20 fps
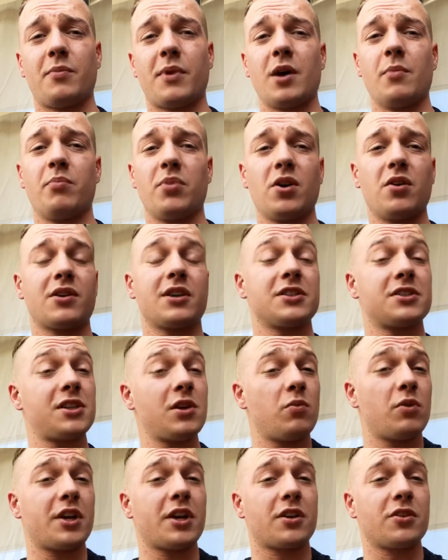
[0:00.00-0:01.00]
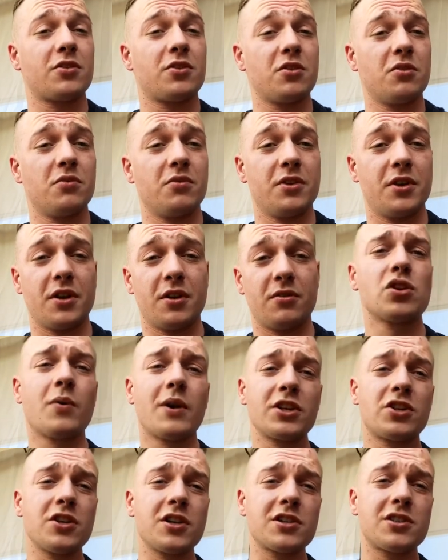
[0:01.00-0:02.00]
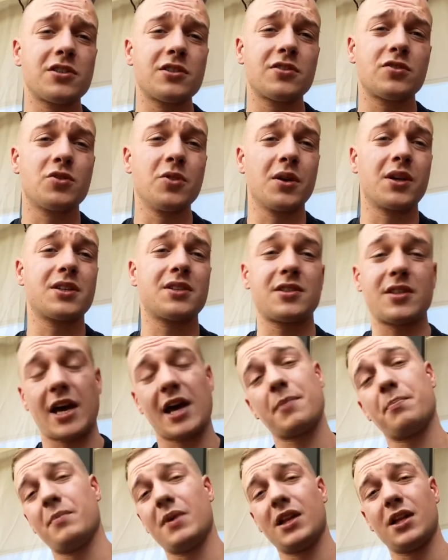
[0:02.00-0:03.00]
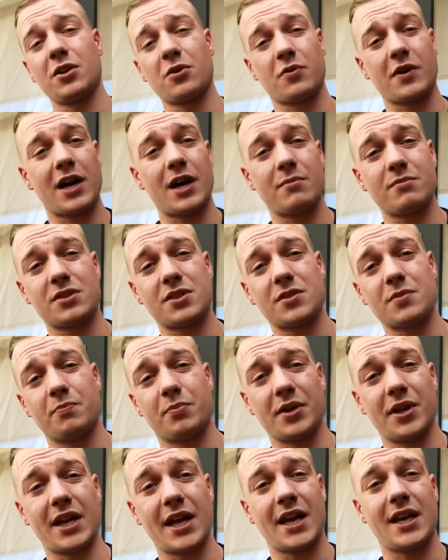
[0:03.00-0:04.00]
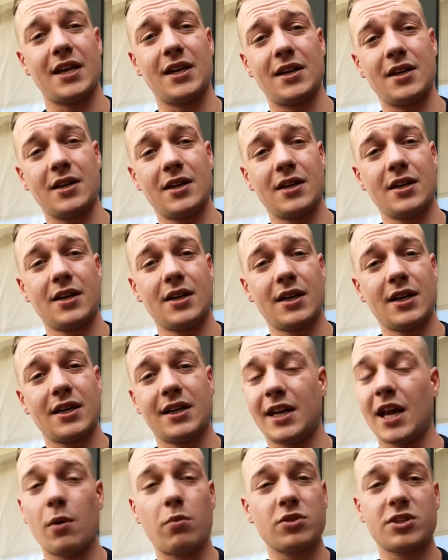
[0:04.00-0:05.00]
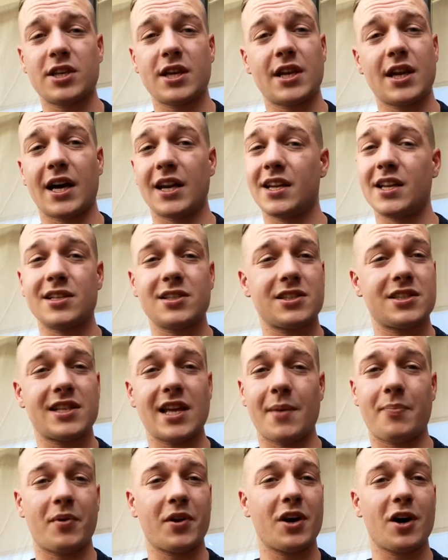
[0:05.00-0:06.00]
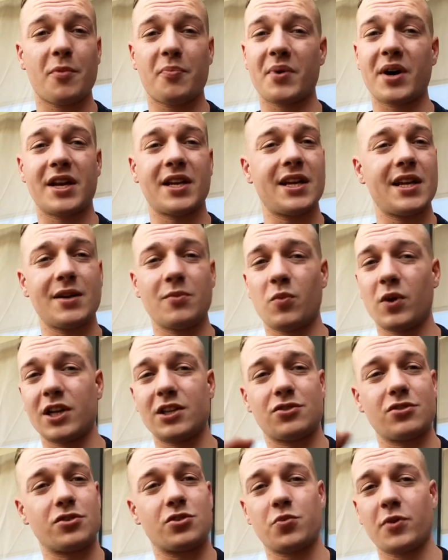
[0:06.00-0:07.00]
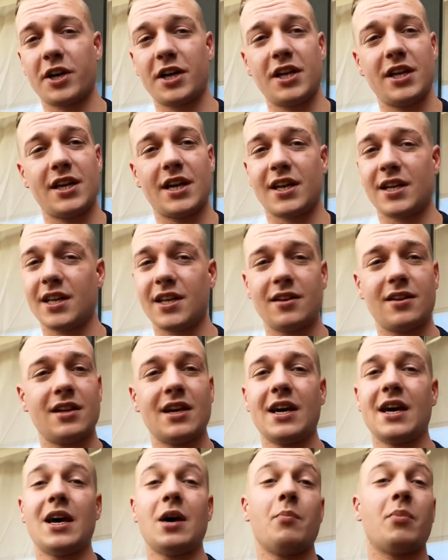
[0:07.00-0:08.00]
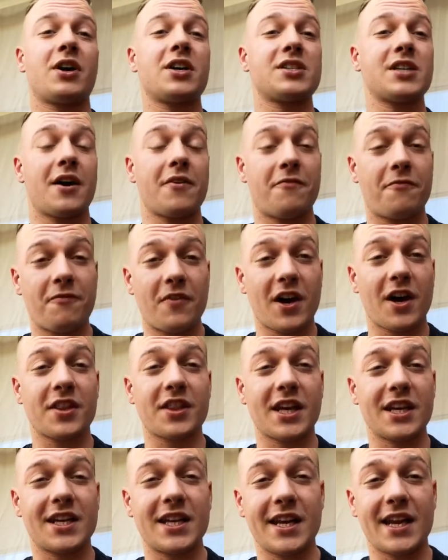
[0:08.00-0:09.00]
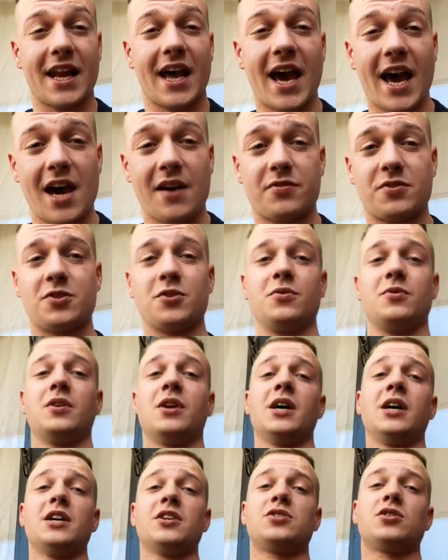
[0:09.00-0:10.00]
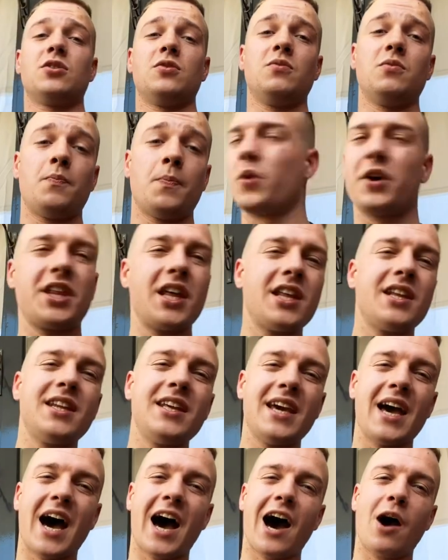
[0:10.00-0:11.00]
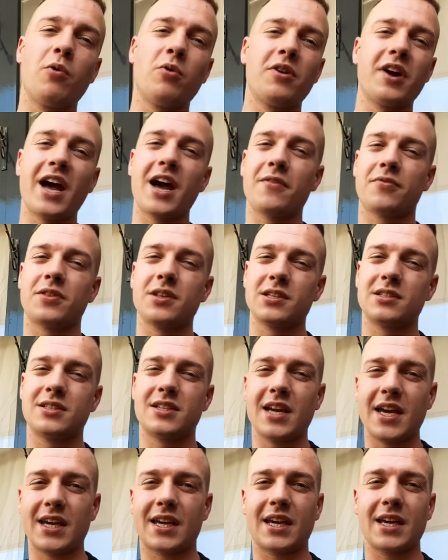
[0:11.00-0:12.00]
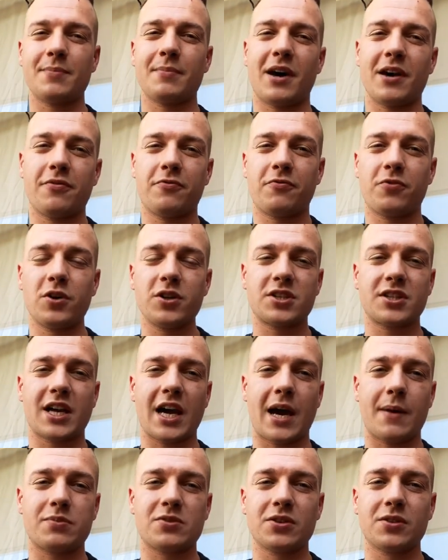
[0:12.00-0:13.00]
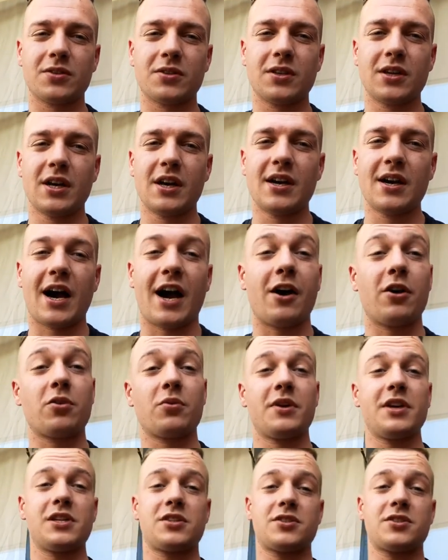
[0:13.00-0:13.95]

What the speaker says: my bulk and see what it could do, you know. So I just took 10 milligrams per day. That was it. I didn't step it up. I didn't went to 20. I didn't, because I felt I didn't have to. So within the hour after taking my first capsule, I already